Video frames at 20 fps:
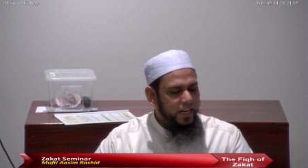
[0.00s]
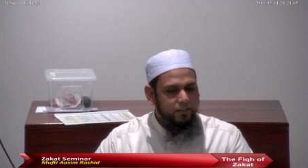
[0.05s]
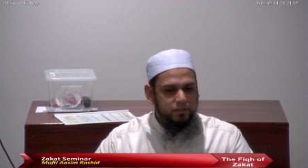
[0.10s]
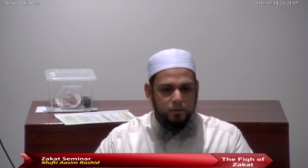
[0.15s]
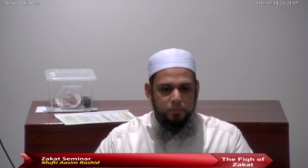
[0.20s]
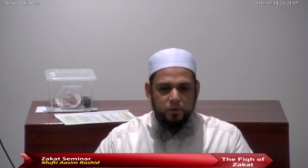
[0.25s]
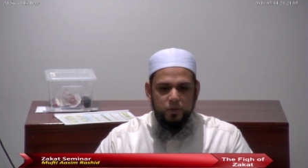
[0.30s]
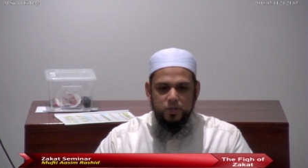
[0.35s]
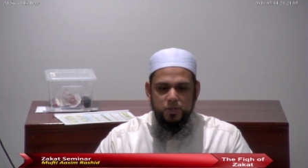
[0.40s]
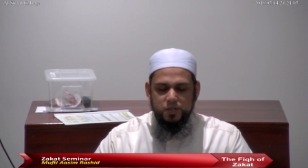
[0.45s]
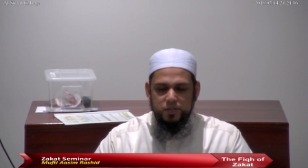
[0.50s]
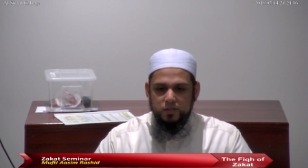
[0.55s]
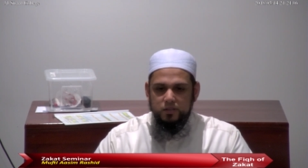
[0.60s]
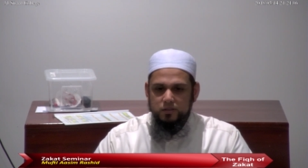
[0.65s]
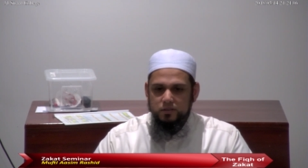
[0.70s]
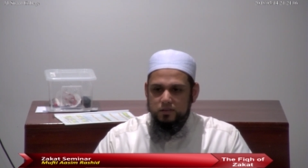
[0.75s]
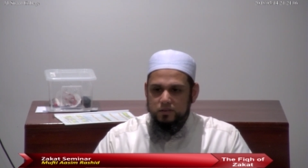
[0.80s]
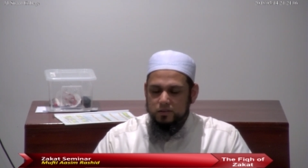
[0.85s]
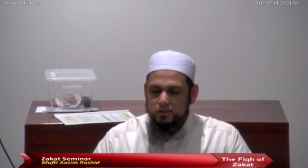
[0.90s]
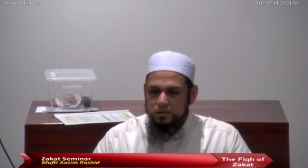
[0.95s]
if a
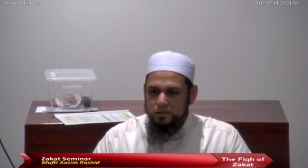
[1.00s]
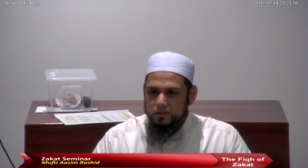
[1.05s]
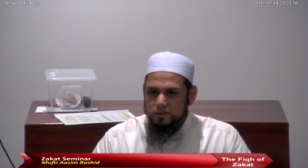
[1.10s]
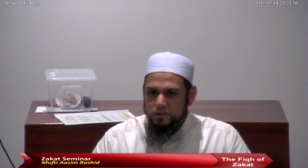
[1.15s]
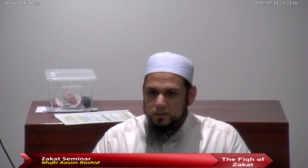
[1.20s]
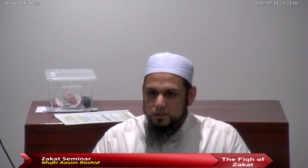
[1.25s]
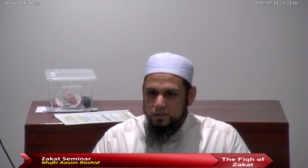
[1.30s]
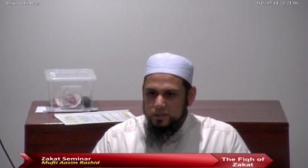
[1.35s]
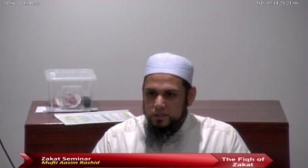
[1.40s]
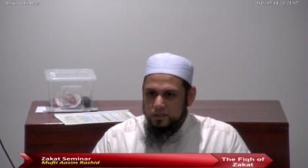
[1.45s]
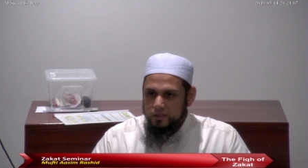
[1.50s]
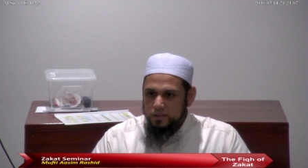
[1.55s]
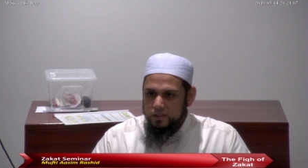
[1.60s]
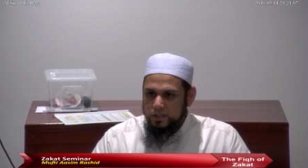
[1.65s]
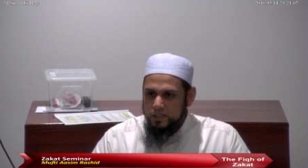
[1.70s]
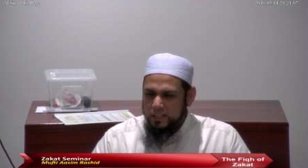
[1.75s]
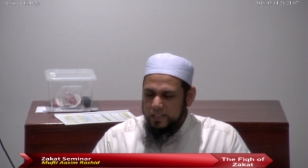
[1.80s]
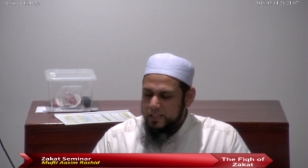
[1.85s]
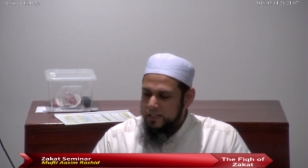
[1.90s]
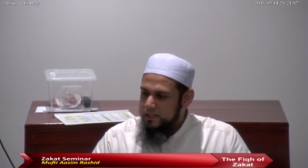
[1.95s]
person
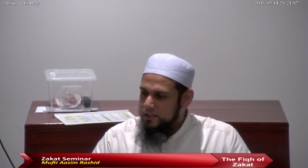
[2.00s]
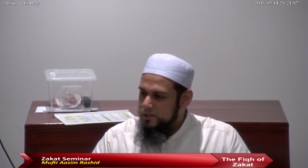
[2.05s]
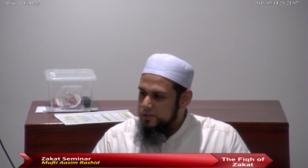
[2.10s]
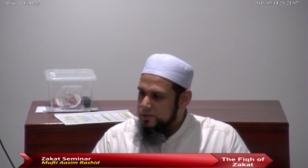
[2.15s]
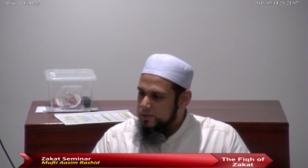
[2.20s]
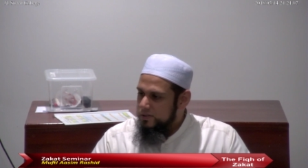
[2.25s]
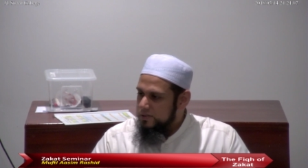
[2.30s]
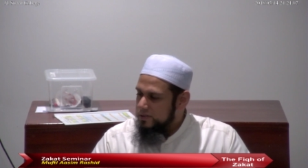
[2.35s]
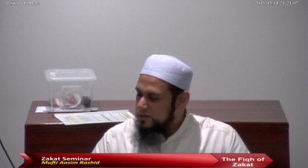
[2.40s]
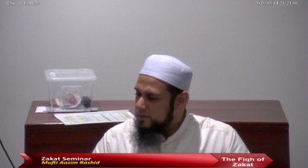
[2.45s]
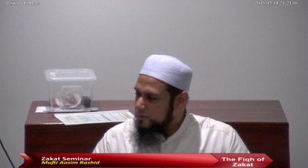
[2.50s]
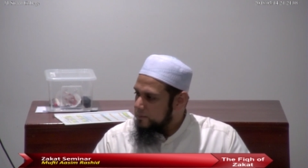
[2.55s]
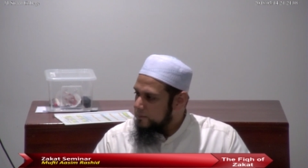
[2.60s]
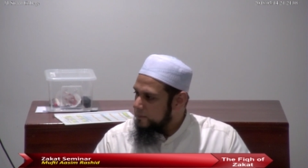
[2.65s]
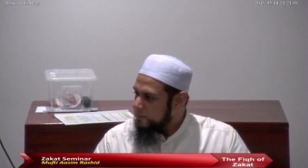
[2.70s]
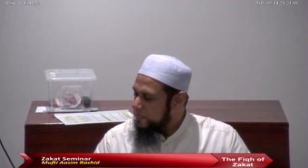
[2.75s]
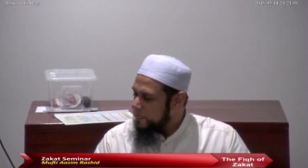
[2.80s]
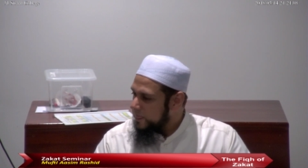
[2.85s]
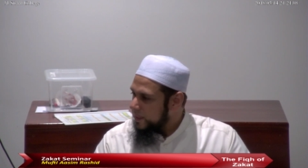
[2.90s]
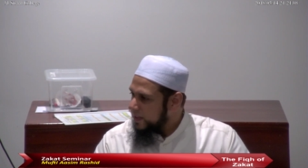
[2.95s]
is
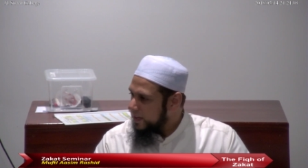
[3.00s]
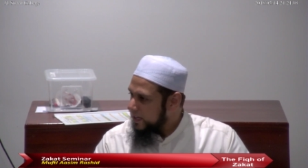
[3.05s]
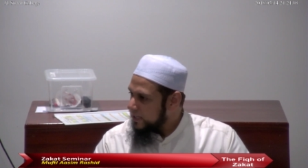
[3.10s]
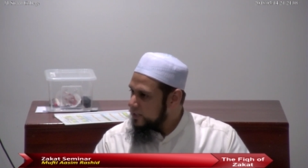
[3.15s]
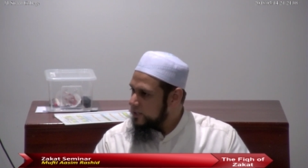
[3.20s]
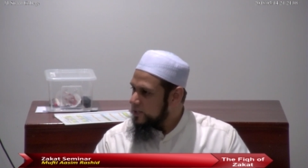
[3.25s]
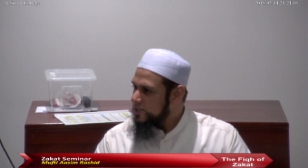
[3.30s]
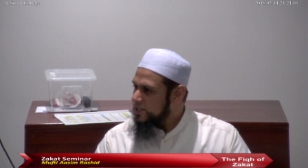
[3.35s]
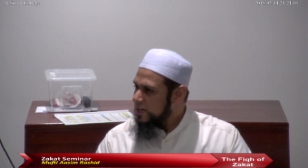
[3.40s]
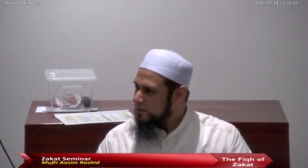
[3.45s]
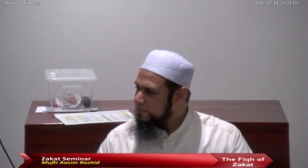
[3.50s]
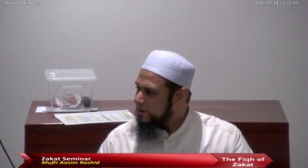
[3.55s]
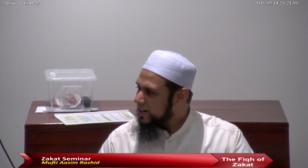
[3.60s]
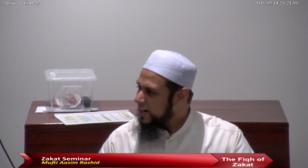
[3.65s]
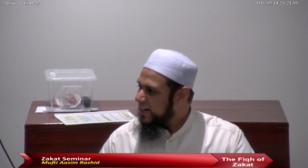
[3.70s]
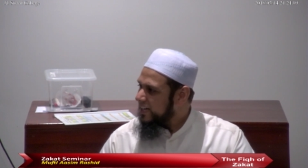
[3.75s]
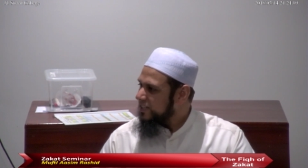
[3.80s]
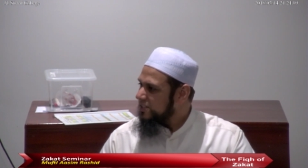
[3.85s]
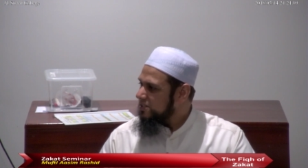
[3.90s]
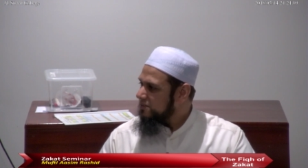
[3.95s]
in some
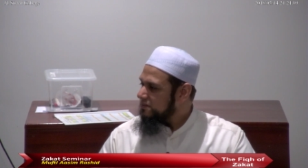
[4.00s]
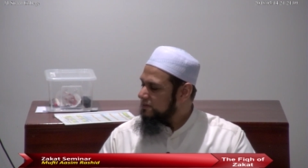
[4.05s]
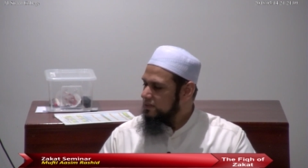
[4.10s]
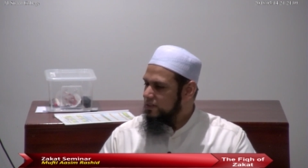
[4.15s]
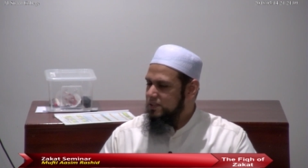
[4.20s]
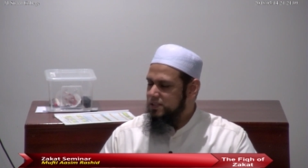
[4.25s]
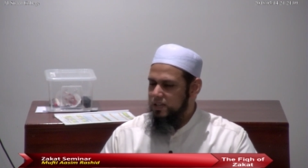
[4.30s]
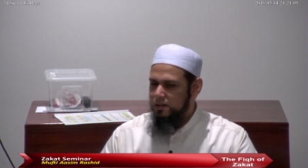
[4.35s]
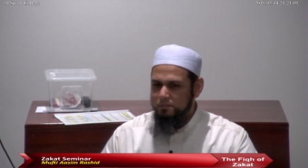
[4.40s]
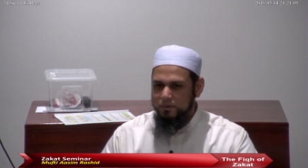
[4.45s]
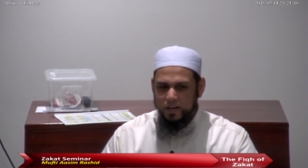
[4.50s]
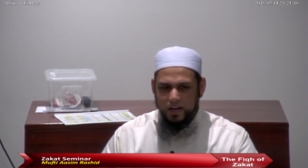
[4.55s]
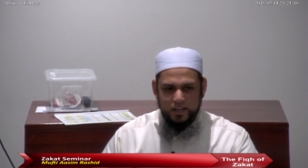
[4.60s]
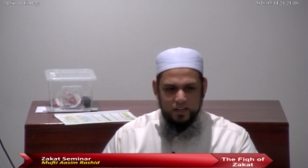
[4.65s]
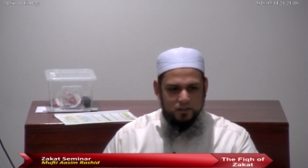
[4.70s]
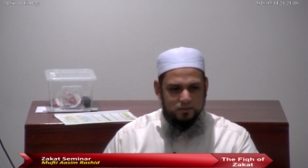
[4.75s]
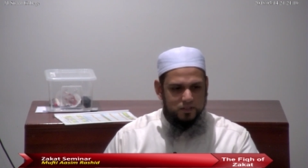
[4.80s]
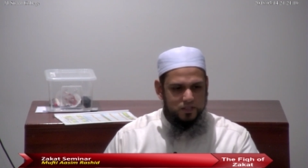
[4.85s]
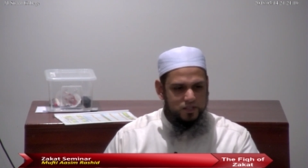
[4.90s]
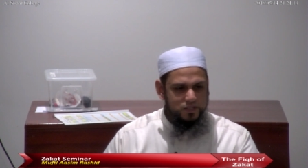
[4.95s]
kind
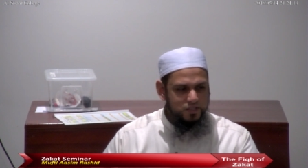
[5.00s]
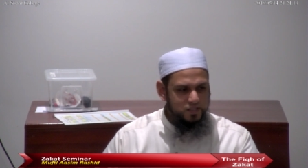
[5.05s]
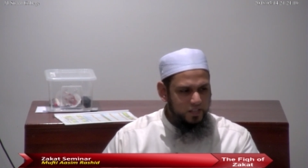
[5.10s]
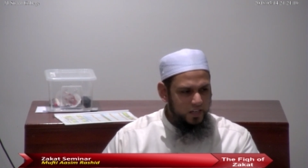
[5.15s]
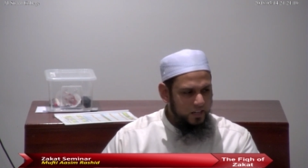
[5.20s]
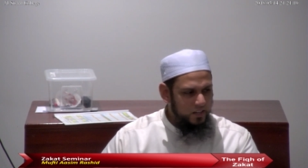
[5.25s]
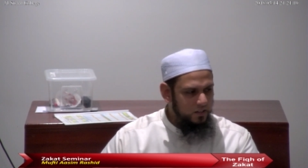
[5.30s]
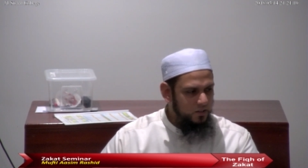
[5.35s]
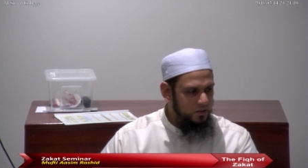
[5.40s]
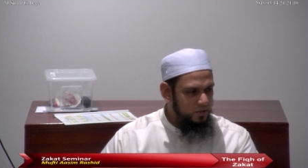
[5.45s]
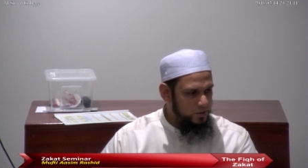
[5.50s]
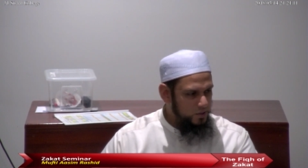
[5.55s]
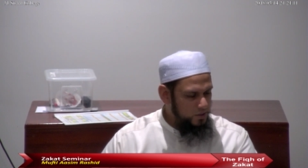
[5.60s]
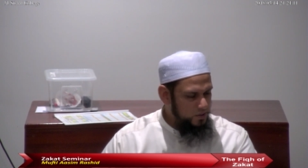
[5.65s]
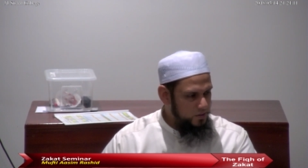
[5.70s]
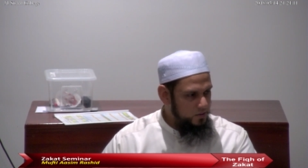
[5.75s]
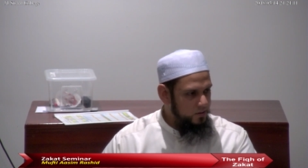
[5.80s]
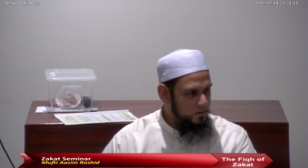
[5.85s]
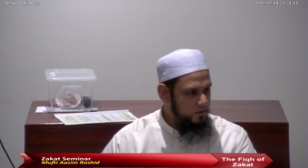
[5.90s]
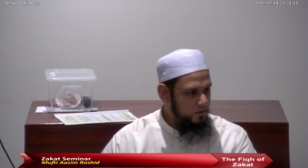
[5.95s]
of a
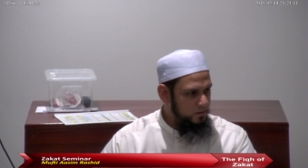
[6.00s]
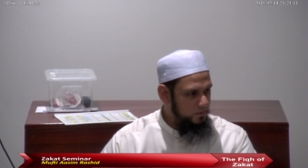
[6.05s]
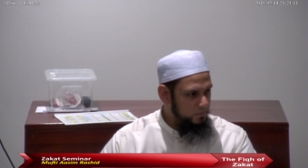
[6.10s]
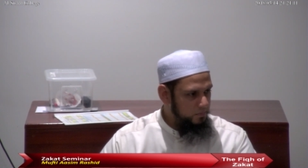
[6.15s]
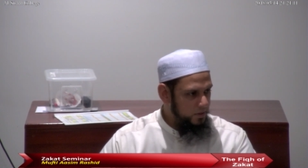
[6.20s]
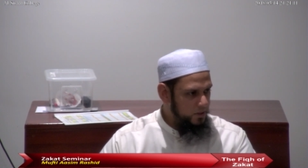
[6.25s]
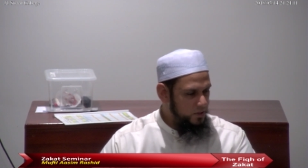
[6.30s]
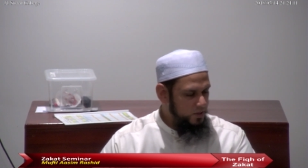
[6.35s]
sales